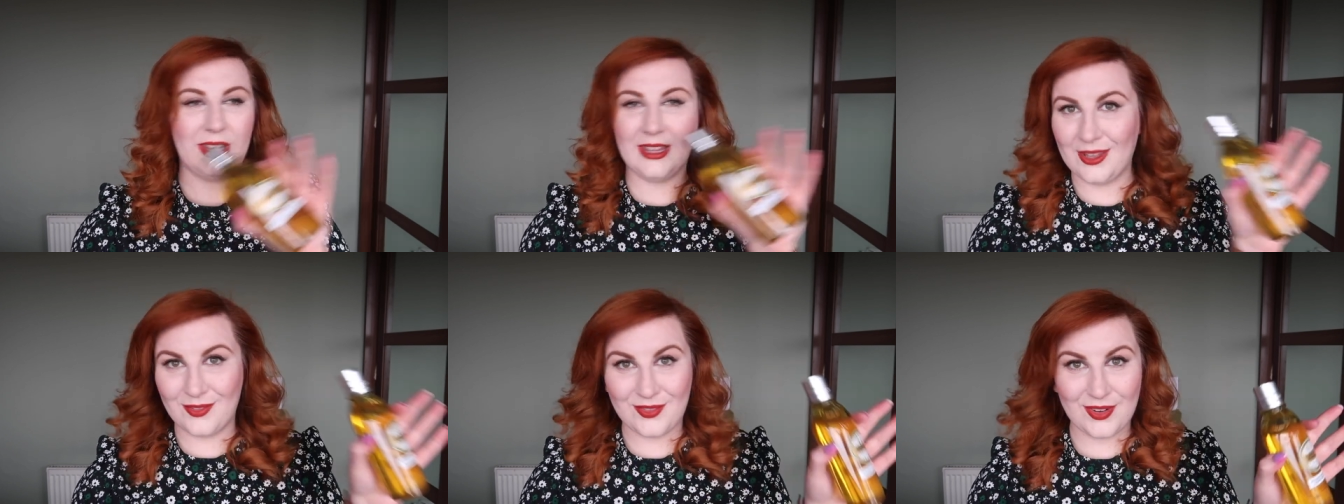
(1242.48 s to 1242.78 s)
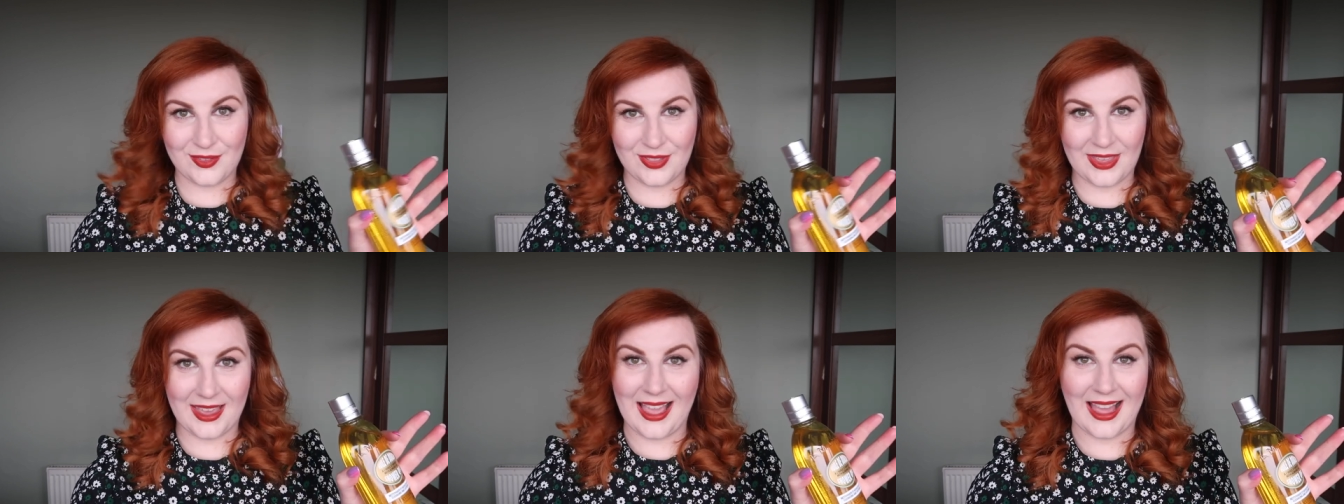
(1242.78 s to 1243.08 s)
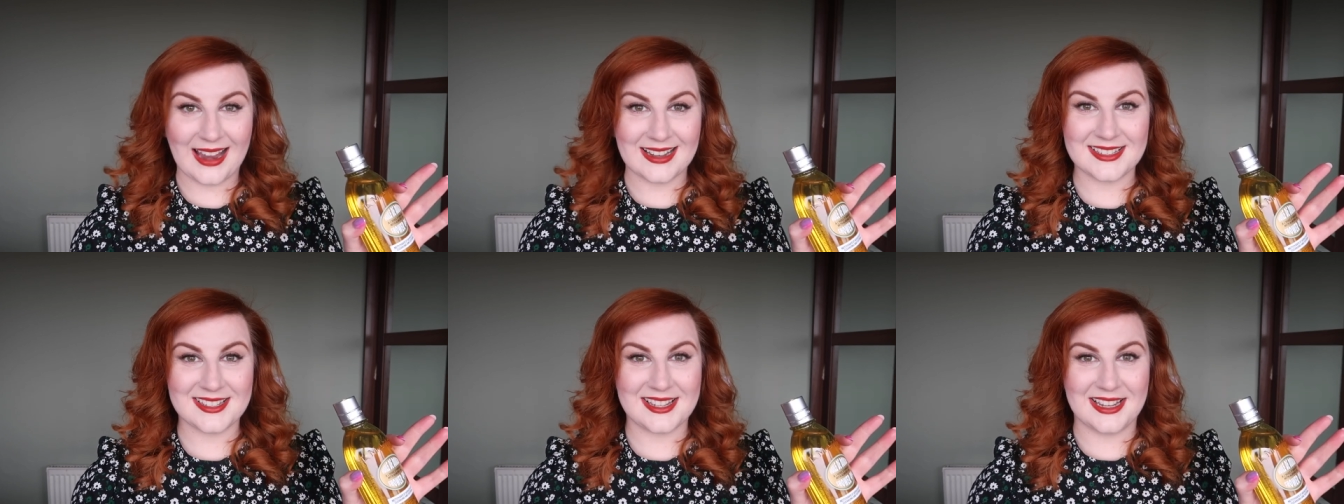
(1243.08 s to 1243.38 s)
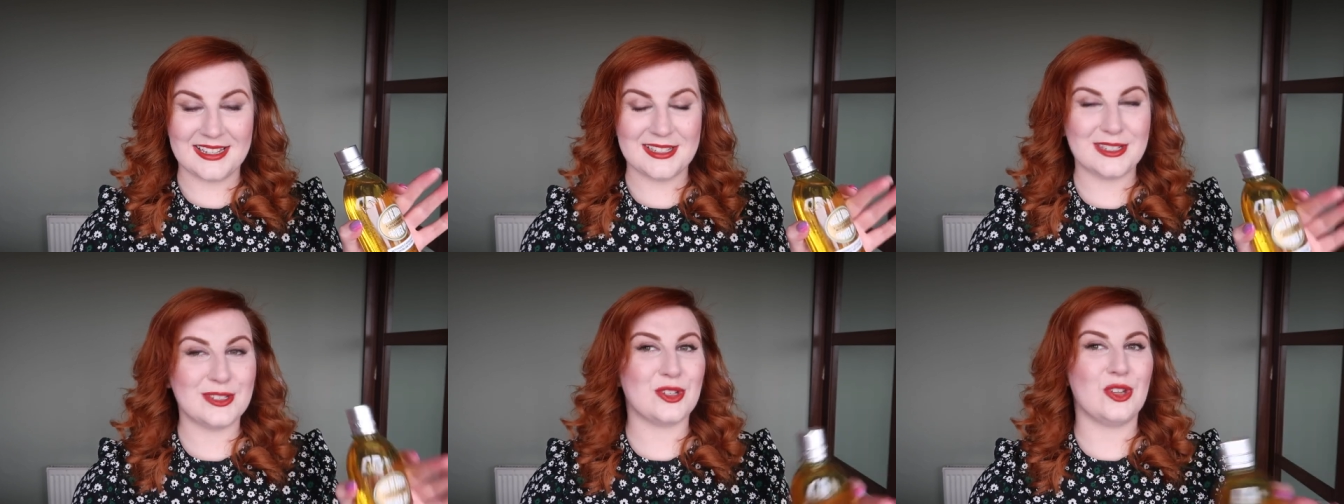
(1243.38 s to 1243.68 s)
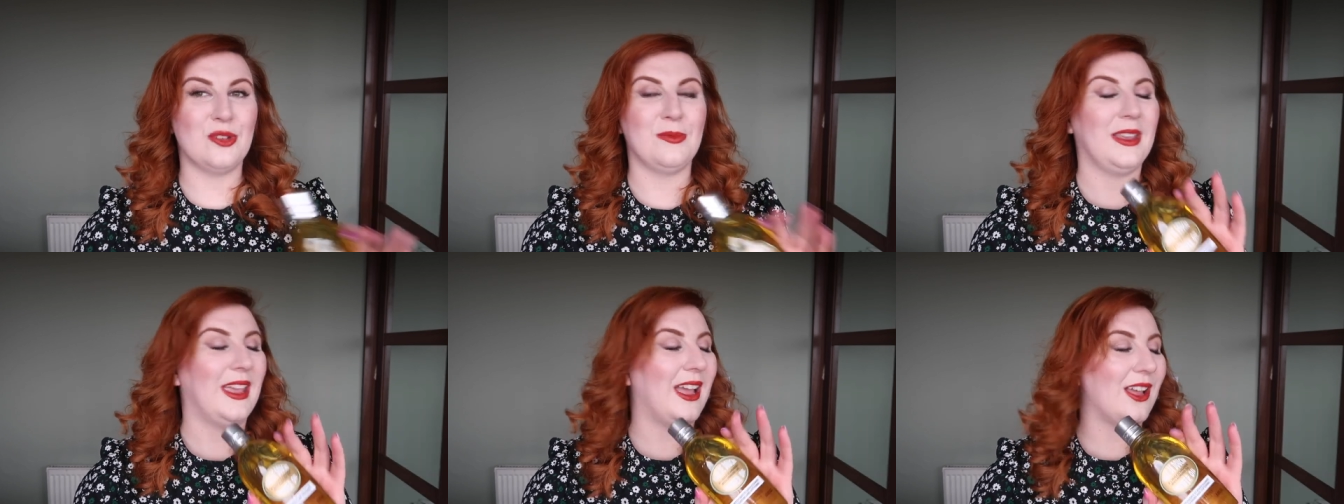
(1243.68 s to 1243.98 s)
even if they hadn't sent it
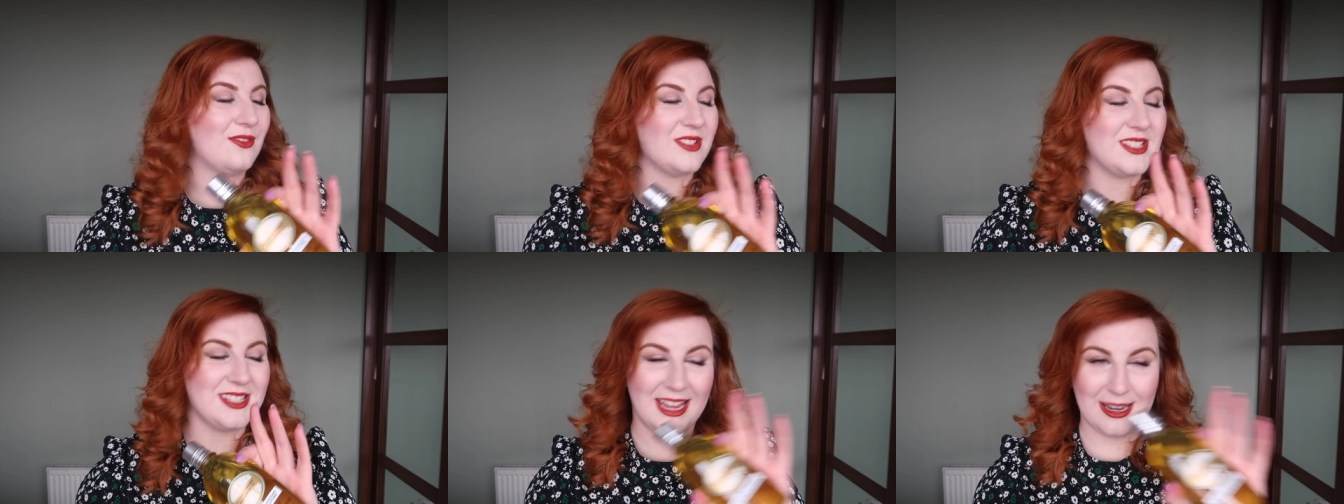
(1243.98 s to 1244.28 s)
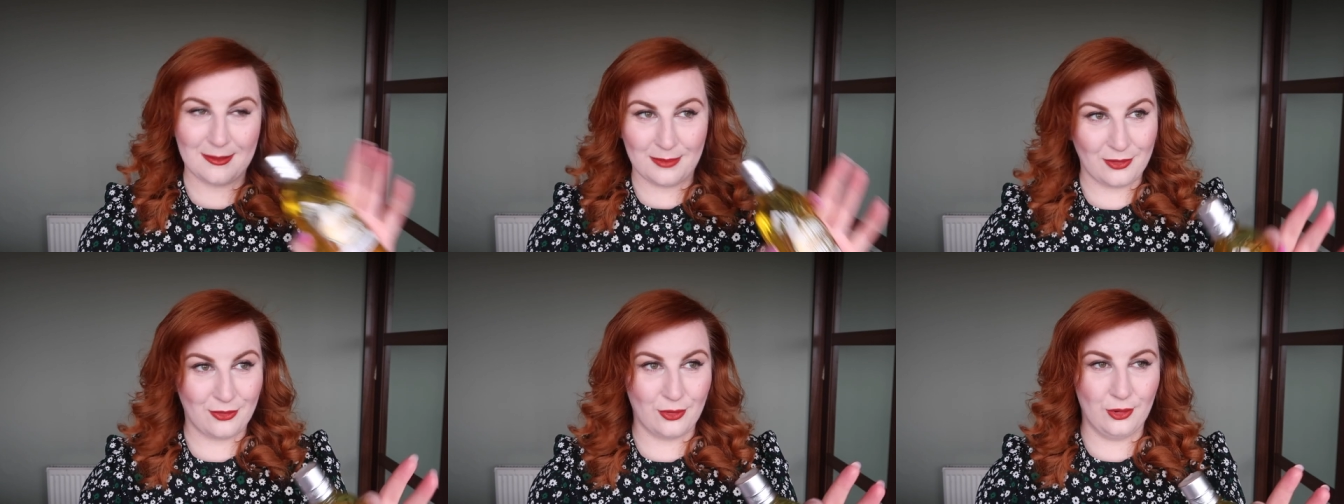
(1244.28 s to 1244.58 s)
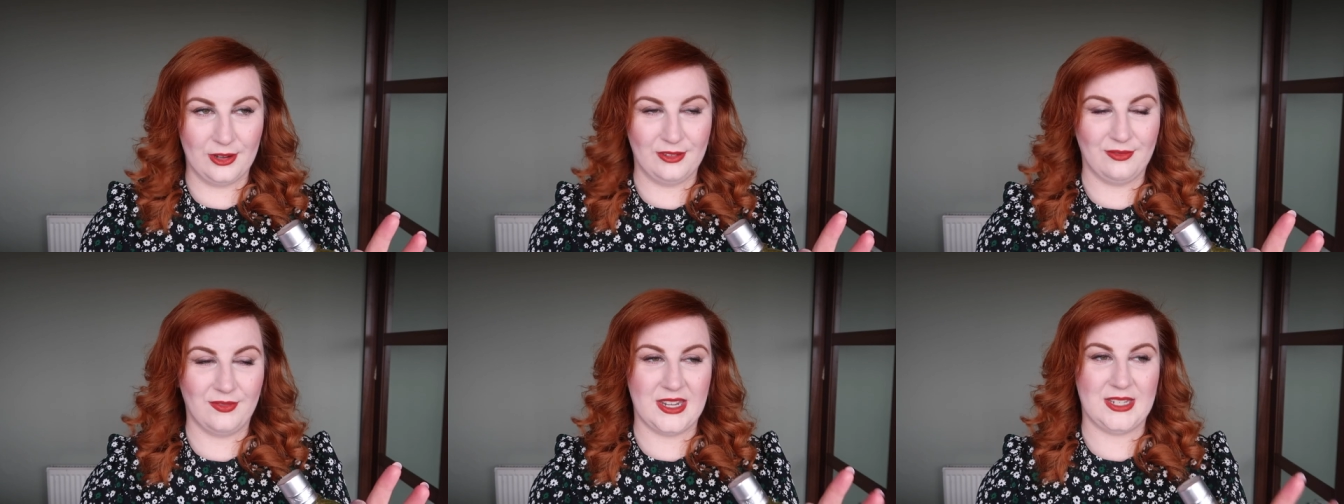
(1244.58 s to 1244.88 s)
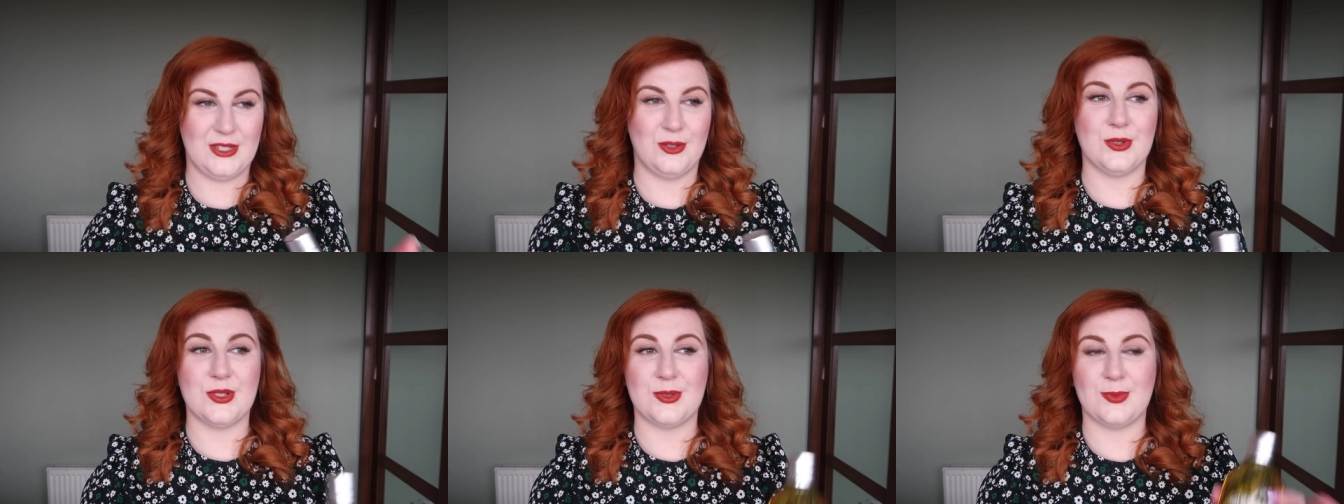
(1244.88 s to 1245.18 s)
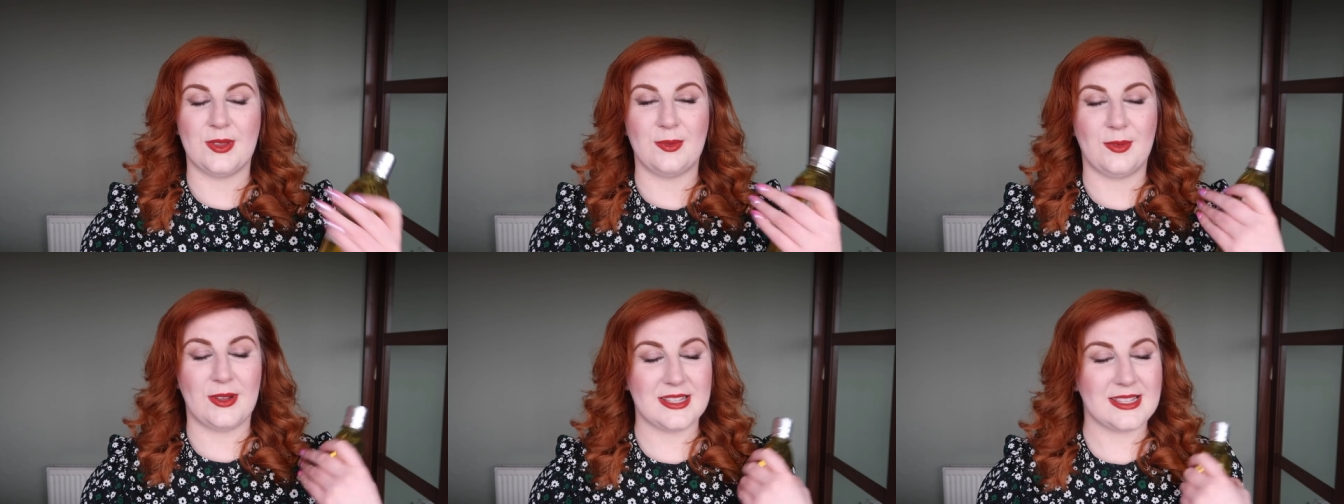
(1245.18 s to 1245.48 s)
to me, I've said before in videos
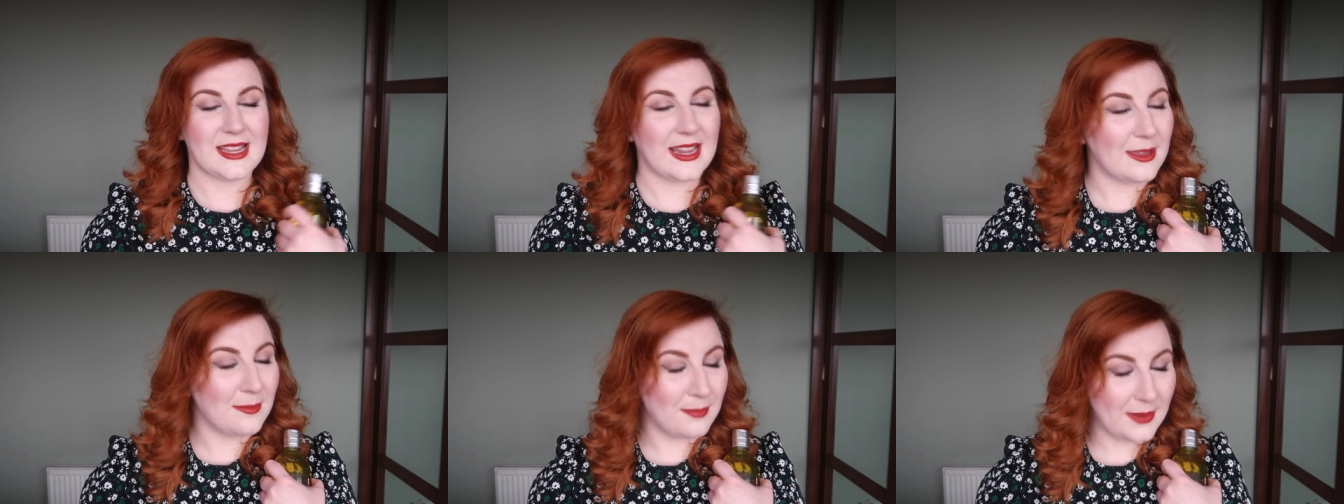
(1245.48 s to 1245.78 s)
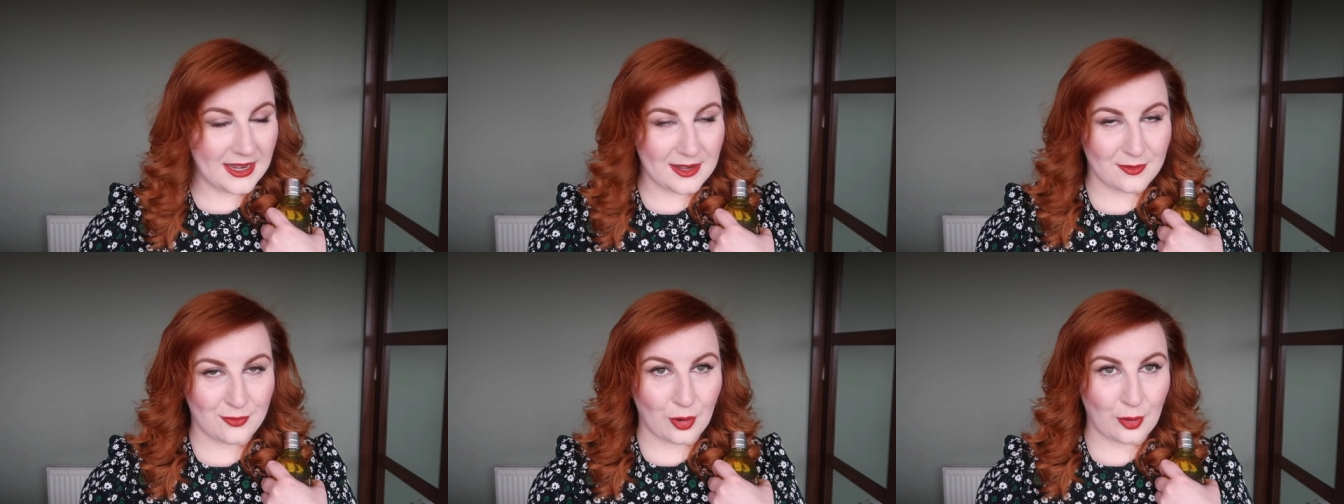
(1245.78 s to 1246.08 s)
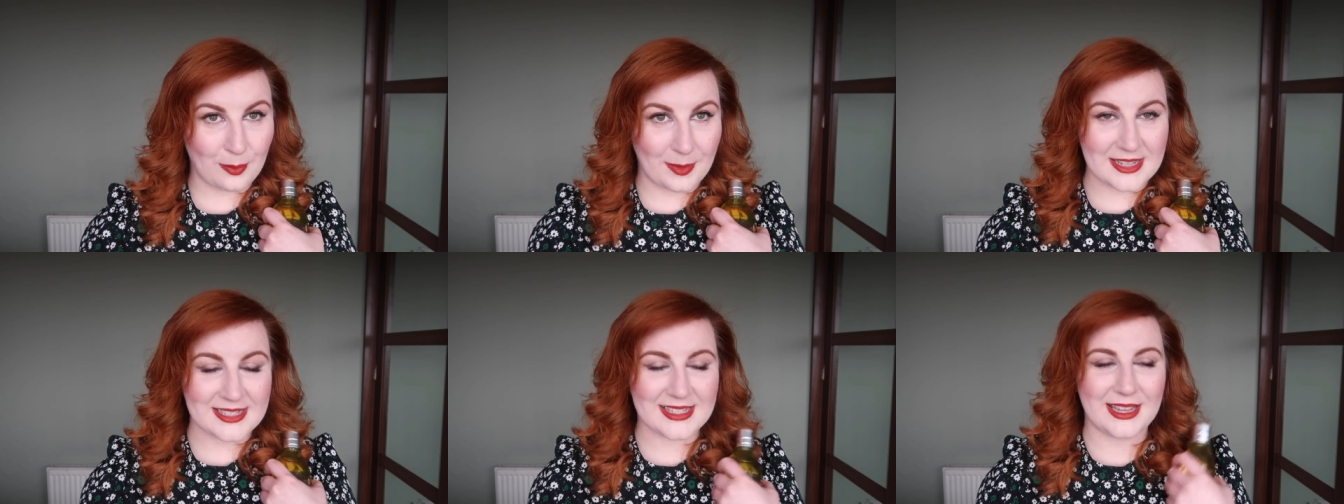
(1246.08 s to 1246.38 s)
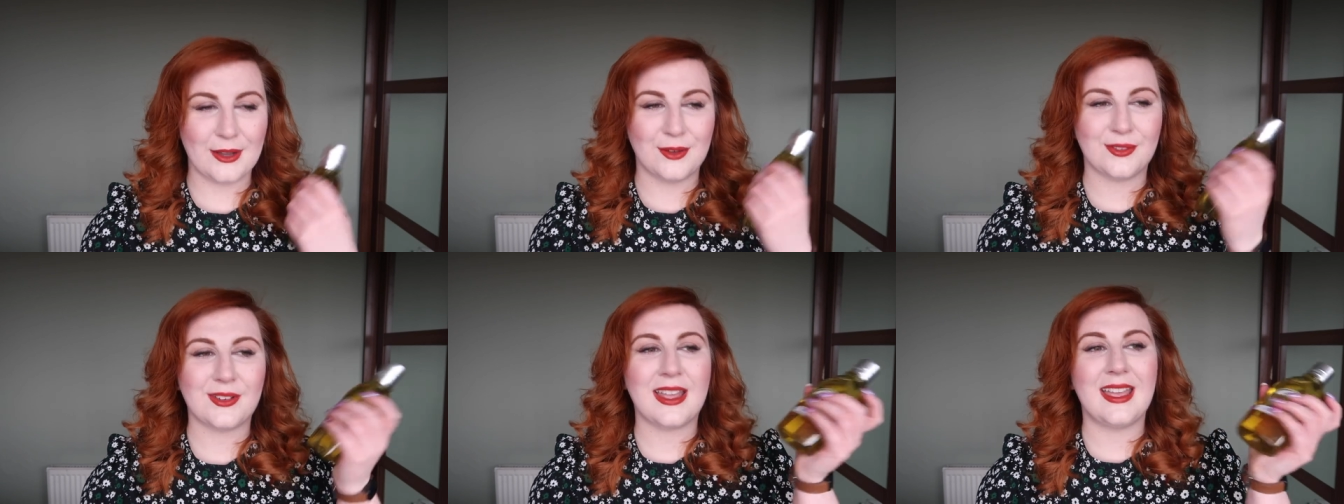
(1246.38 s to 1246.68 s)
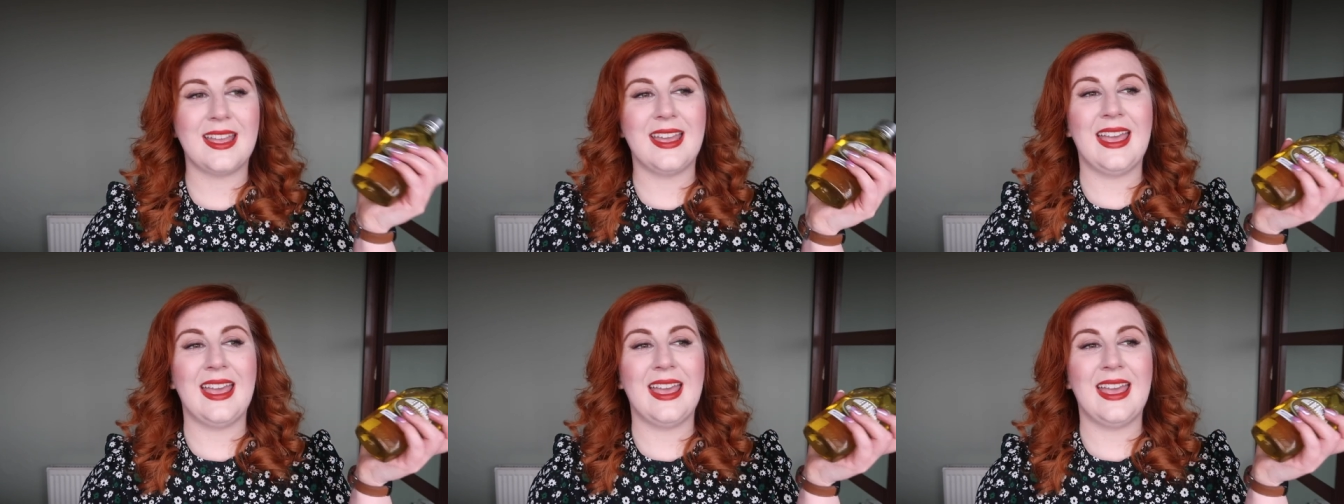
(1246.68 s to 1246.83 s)
with ones that I paid for myself,